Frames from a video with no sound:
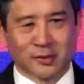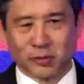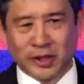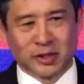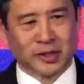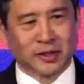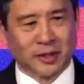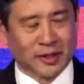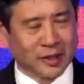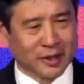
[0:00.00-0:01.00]
region
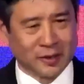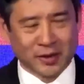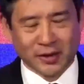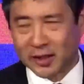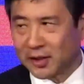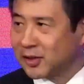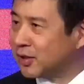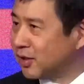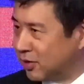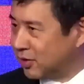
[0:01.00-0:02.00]

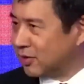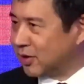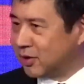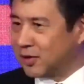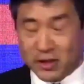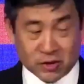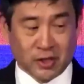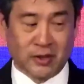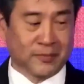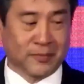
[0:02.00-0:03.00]
in Asia,